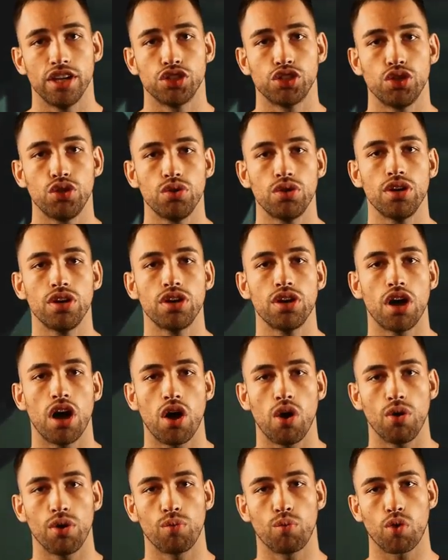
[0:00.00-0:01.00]
So you can
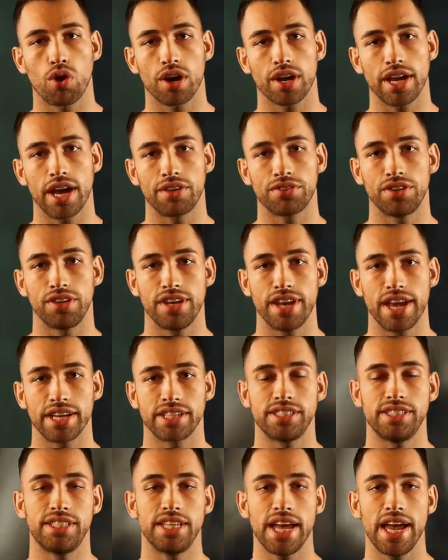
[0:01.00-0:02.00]
go and work out the
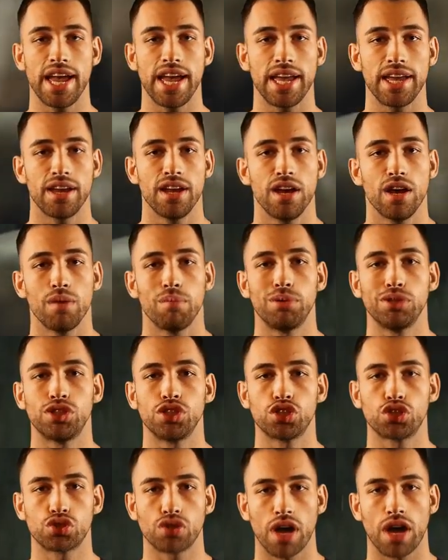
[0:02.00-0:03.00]
next day, but
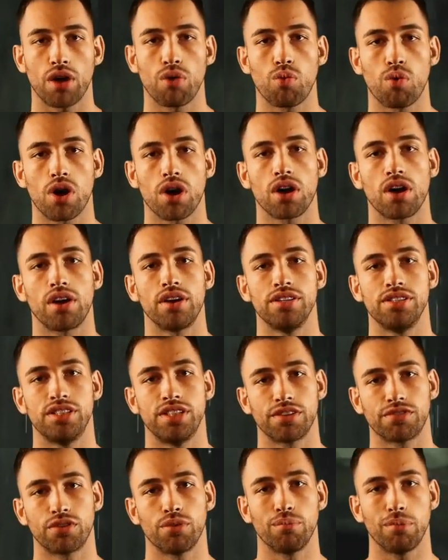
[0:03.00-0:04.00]
just try to work on a
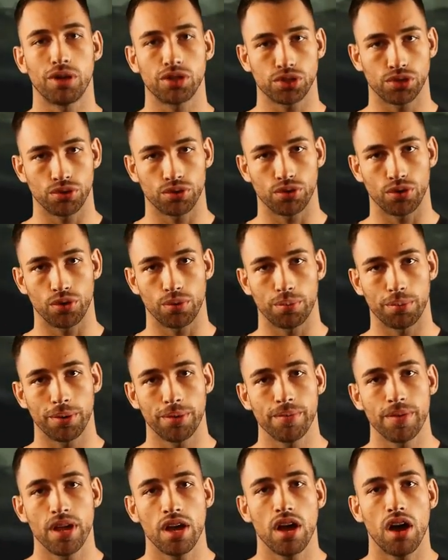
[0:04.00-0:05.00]
different muscle group.
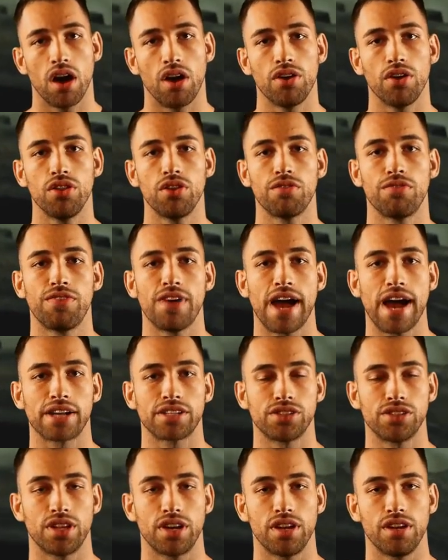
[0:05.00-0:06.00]
Another
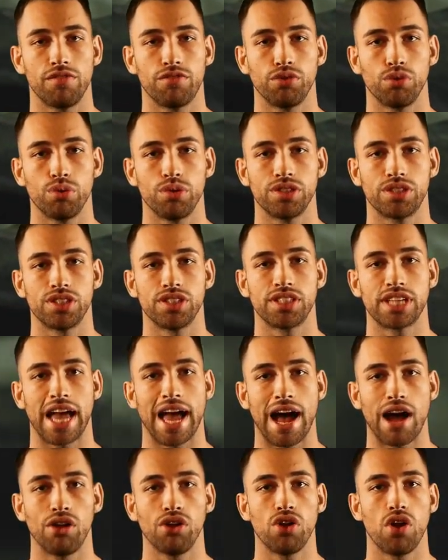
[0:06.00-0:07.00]
factor that influences
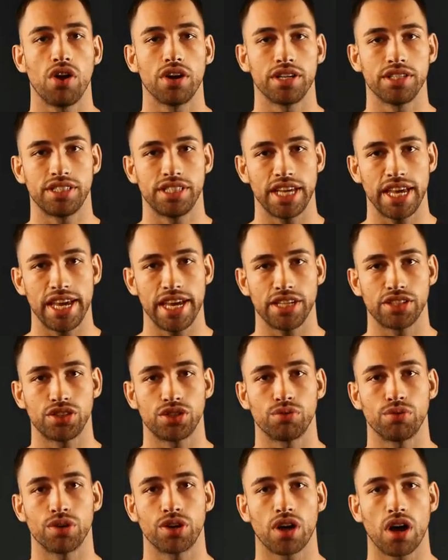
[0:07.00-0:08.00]
how long it takes
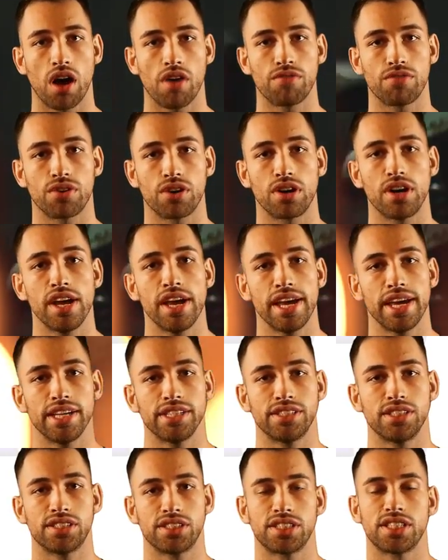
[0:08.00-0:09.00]
to recover
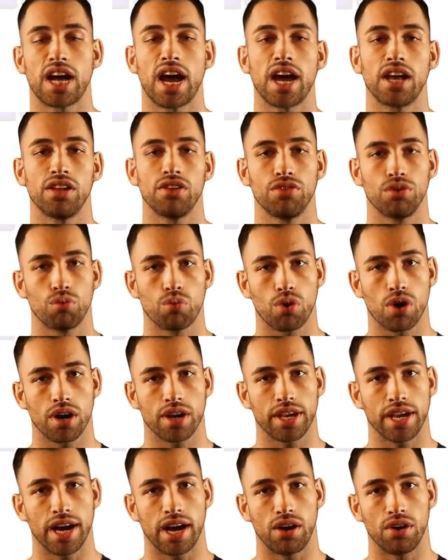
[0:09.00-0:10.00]
is the style of the
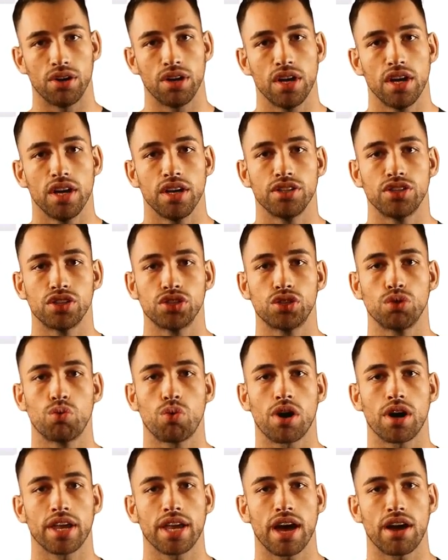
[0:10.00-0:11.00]
workout. Does the
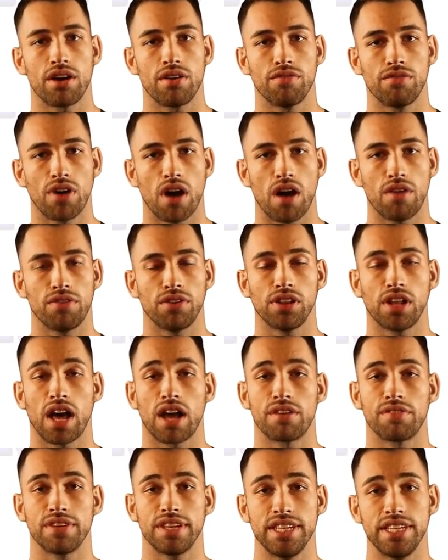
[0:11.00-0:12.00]
workout involve a
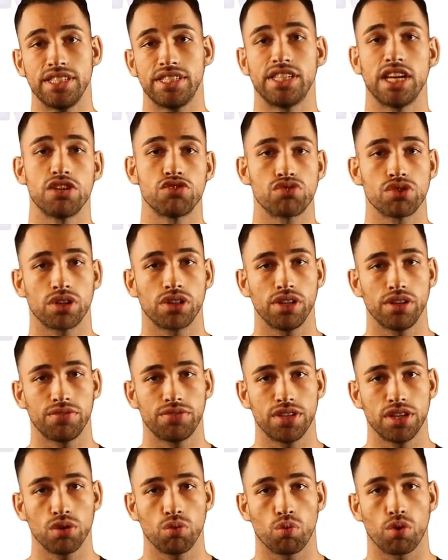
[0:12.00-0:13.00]
lot of eccentric
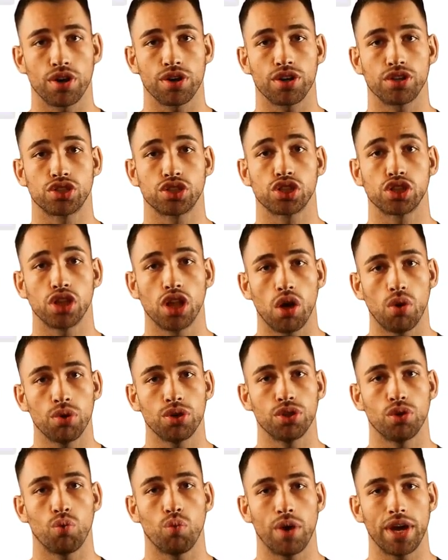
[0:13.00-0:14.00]
lifting where you're
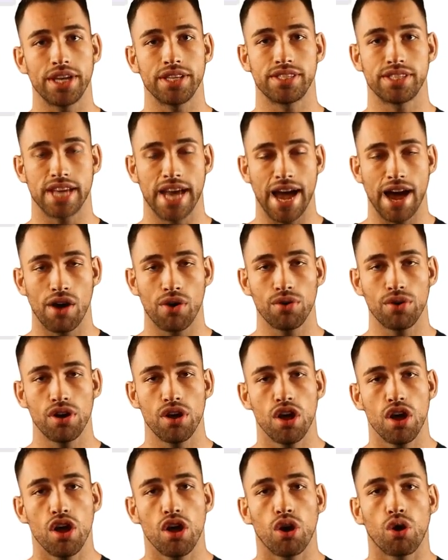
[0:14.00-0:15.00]
slowing the weight down?
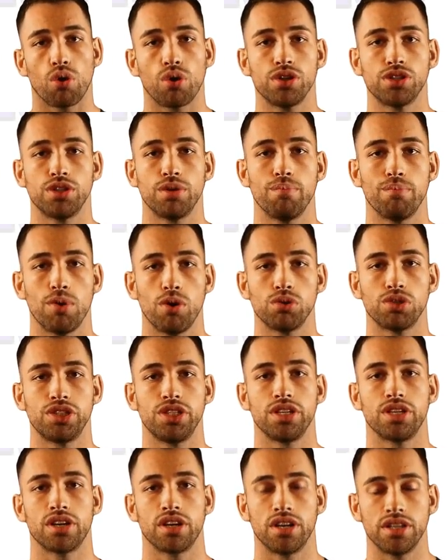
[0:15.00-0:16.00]
Or is it
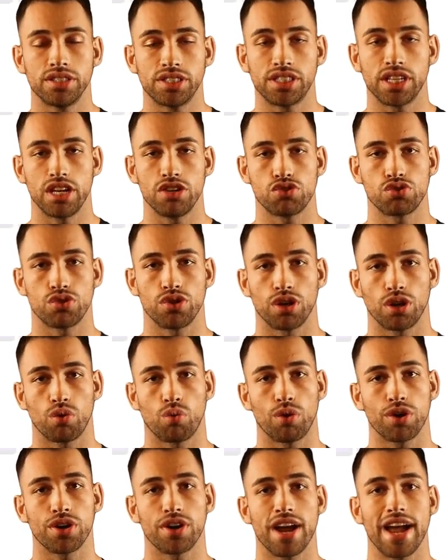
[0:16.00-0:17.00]
mostly concentric
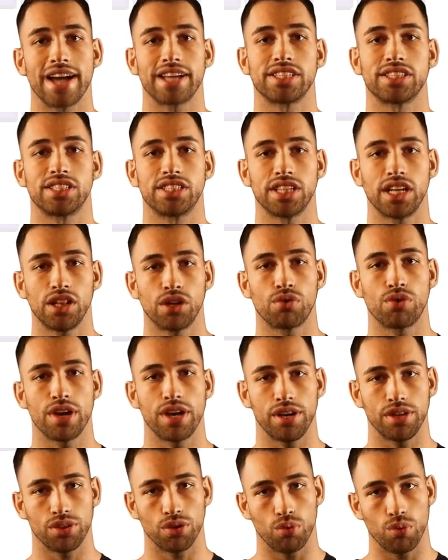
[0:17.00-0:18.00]
where you're
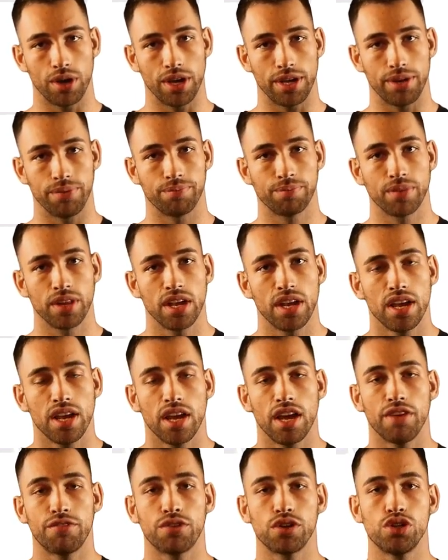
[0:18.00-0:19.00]
accelerating the weight?
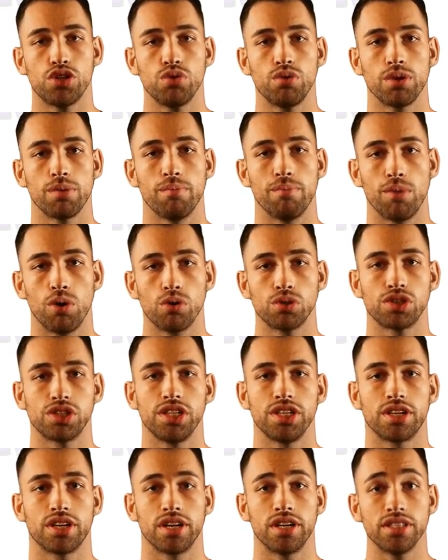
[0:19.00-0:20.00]
If you're doing
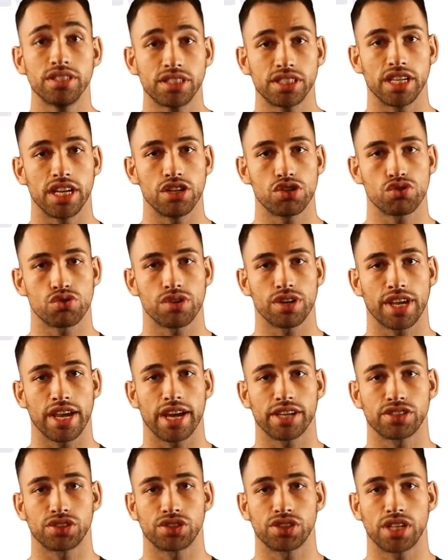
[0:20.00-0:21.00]
mostly concentric
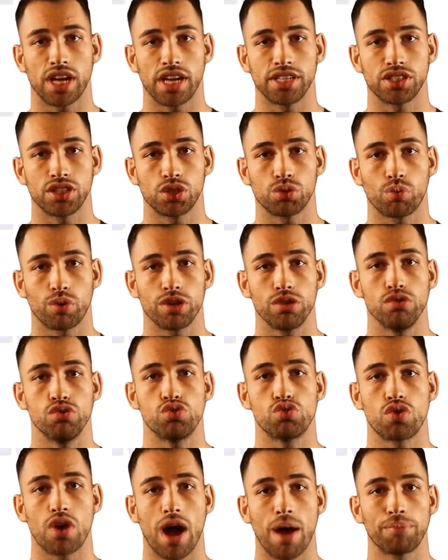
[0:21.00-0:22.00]
exercises where you
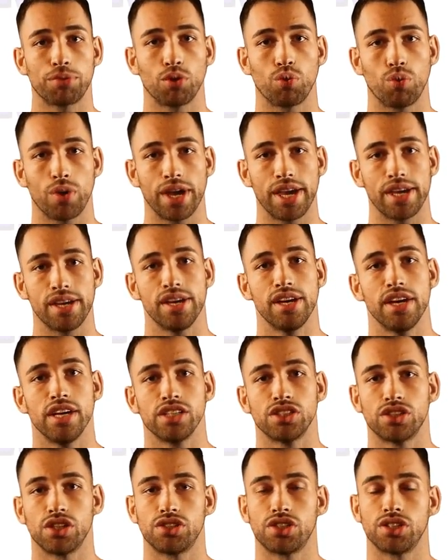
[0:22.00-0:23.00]
drop the weight,
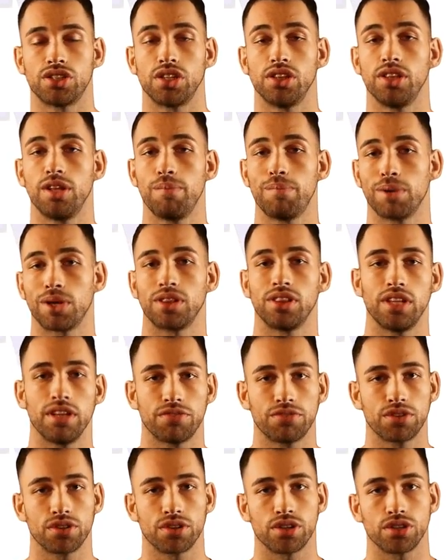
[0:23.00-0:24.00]
such as Olympic
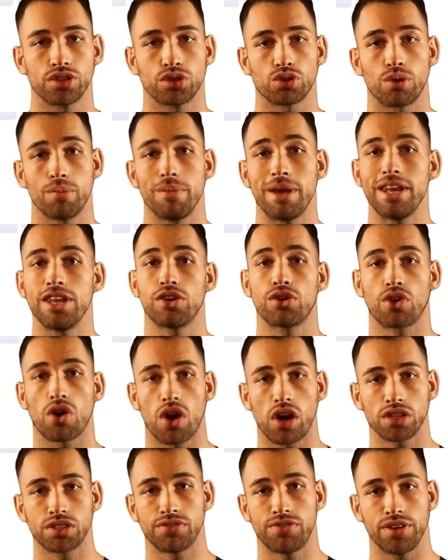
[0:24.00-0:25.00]
lifters or many
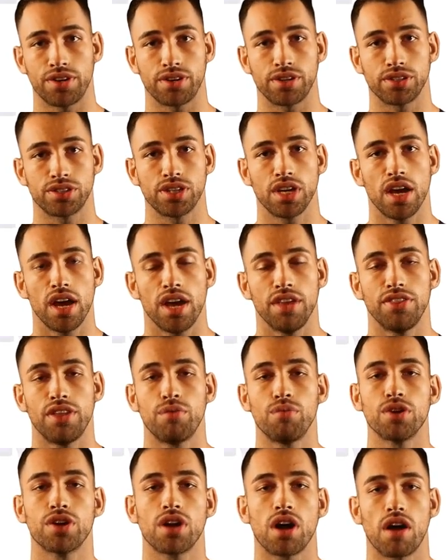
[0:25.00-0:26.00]
CrossFitters,
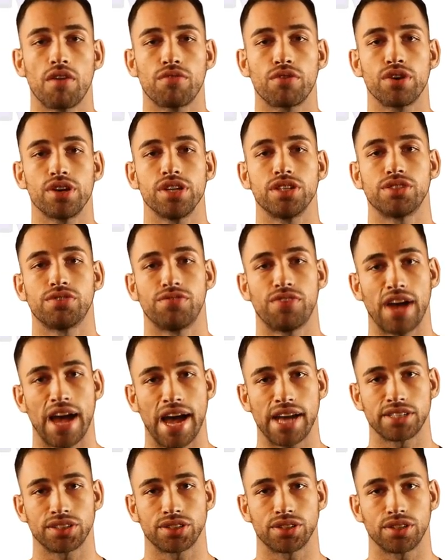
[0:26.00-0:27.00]
then recovery is
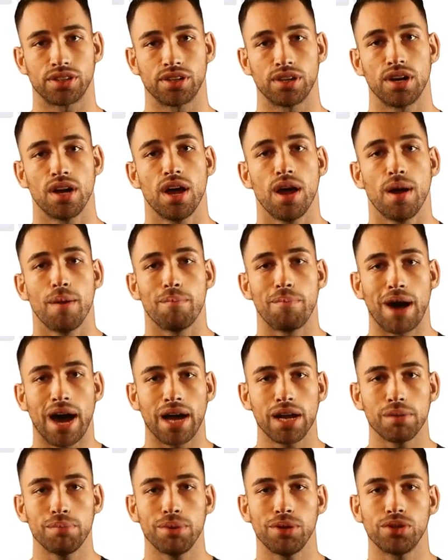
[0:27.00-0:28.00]
faster.
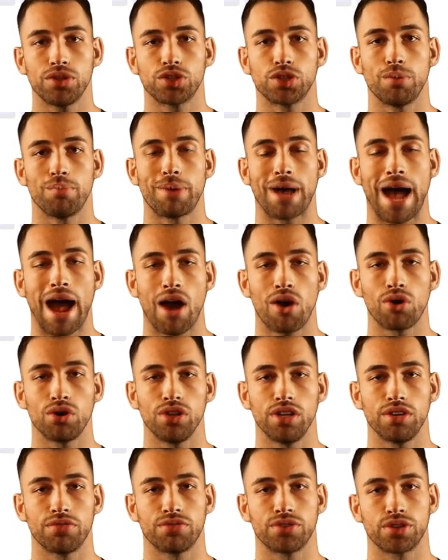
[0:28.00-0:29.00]
Bodybuilders and
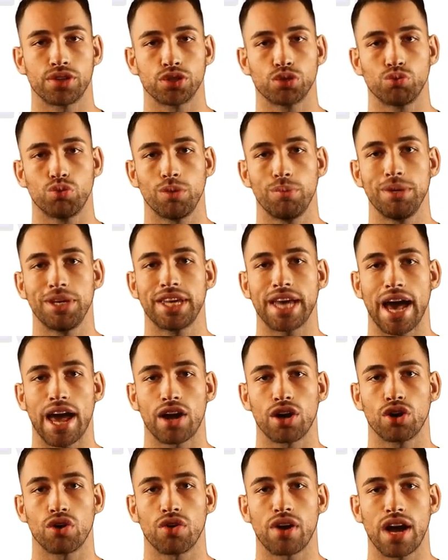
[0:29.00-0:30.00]
powerlifters would be
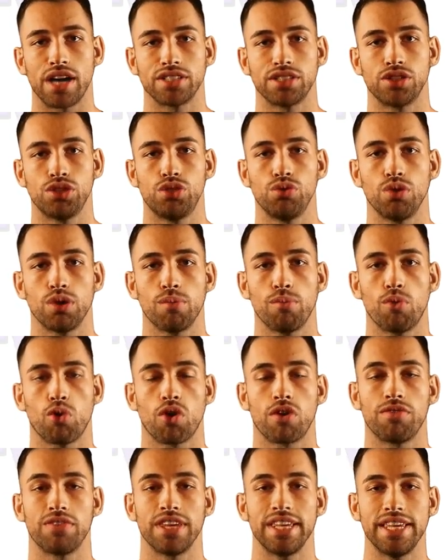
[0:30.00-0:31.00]
categorized as doing
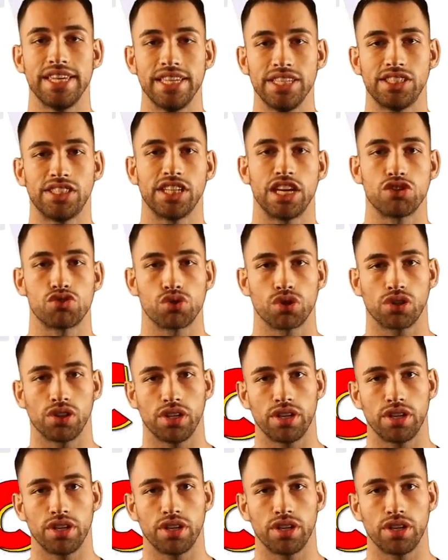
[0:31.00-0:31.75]
more of eccentric